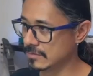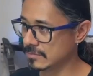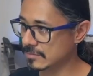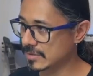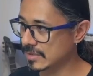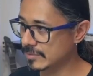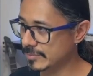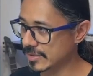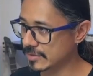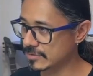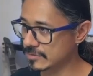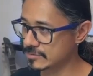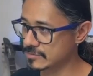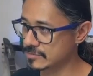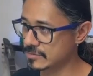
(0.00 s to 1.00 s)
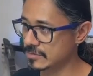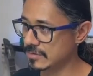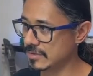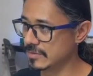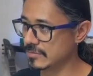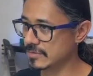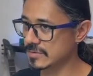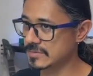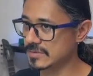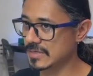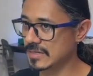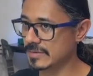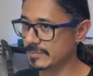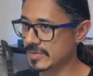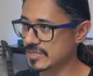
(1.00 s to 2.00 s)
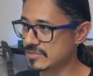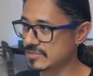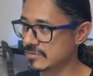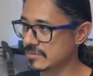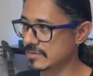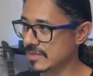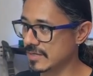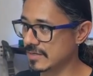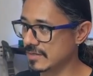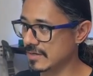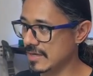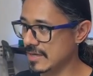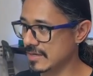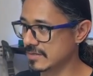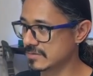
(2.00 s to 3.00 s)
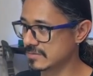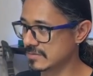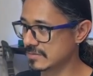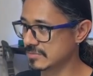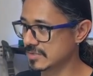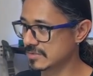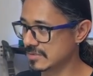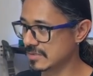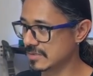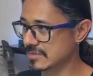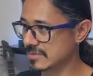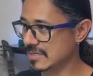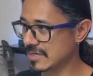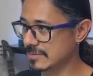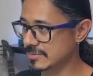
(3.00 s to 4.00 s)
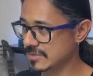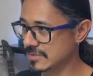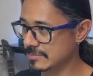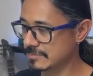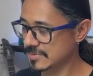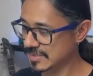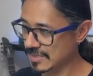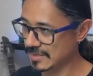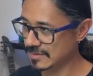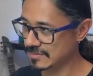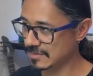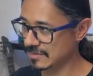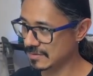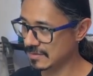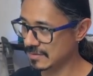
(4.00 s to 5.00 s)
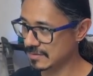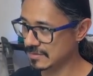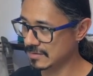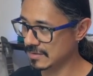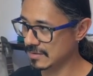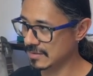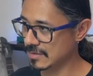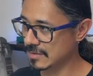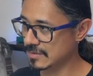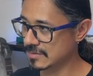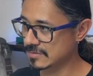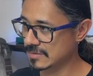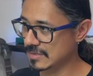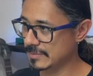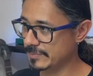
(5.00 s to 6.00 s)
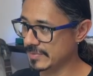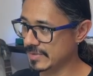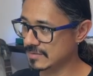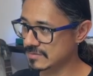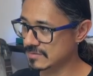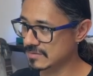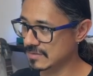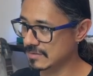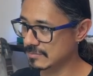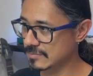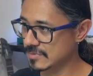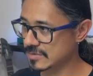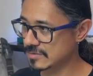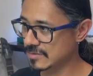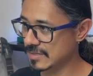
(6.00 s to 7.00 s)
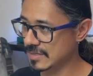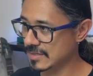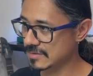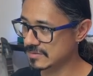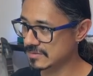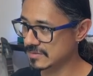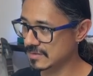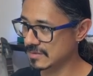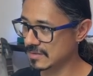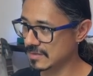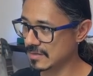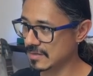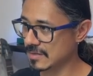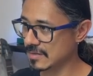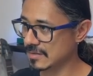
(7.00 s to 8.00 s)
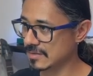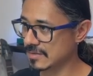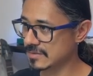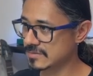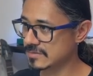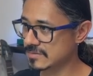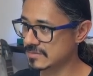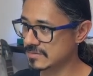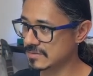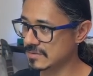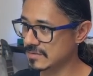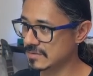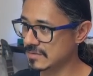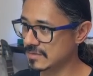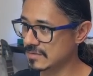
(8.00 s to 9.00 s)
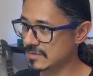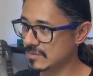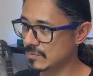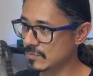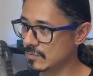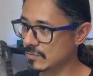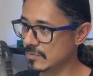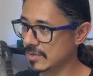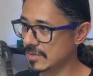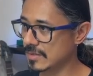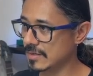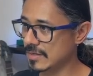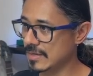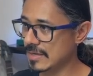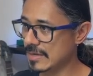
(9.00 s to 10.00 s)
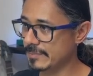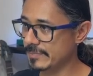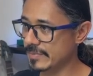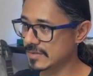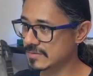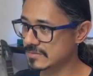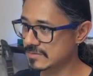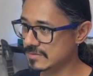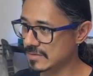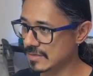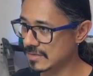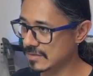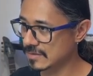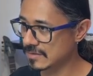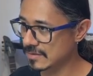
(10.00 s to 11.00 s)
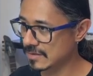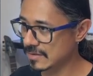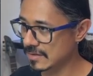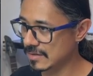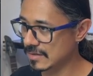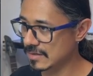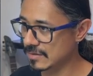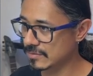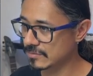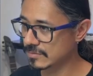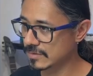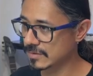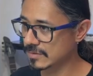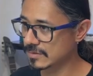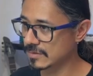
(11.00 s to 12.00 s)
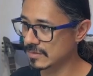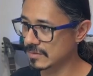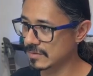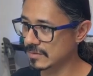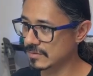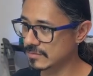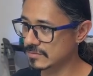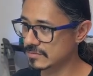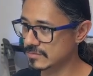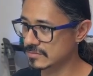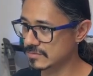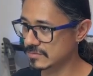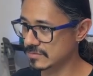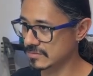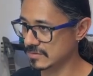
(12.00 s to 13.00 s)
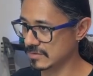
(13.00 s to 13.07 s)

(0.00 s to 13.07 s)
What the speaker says: Look at my cursor, notice the animation that it has. I'm just gonna type some text in here, typing some text. Let's see what happens and how it looks.